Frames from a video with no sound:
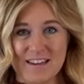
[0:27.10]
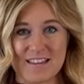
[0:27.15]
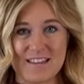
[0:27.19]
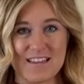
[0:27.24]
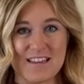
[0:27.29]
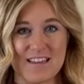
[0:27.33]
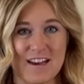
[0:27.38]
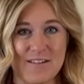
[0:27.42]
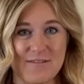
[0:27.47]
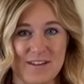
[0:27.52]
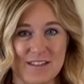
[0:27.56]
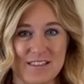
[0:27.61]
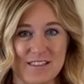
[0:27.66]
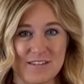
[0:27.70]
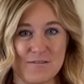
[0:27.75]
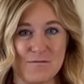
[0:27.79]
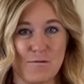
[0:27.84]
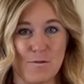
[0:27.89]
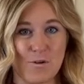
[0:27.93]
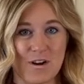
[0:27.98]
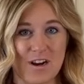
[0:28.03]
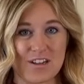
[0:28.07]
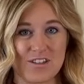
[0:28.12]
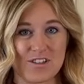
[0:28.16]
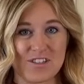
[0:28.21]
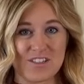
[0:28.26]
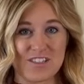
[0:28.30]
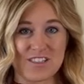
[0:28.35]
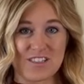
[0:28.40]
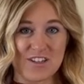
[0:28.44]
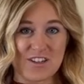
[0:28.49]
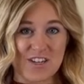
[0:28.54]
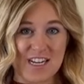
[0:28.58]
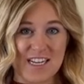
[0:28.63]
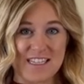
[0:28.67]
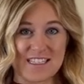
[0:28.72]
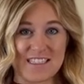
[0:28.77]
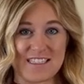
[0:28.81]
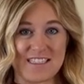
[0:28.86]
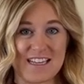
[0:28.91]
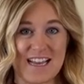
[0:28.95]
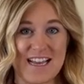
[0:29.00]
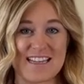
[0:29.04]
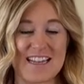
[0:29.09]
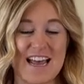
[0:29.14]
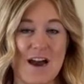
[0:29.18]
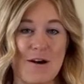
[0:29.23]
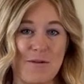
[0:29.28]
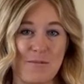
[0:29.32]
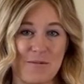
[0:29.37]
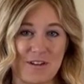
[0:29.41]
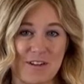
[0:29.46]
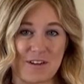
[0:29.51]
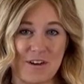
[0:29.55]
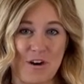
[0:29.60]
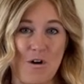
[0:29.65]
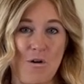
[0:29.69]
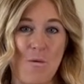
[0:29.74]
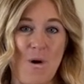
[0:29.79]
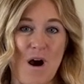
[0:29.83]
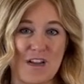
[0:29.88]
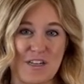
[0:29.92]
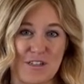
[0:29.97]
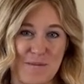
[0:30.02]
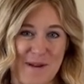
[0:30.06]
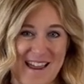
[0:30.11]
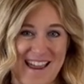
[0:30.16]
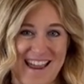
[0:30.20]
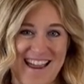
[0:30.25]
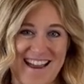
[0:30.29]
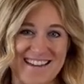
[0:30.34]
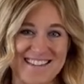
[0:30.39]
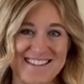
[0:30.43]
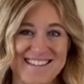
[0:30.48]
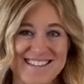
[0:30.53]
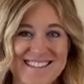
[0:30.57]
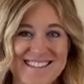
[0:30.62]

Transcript: the oven to 400 degrees and now I'm gonna go wash my hands.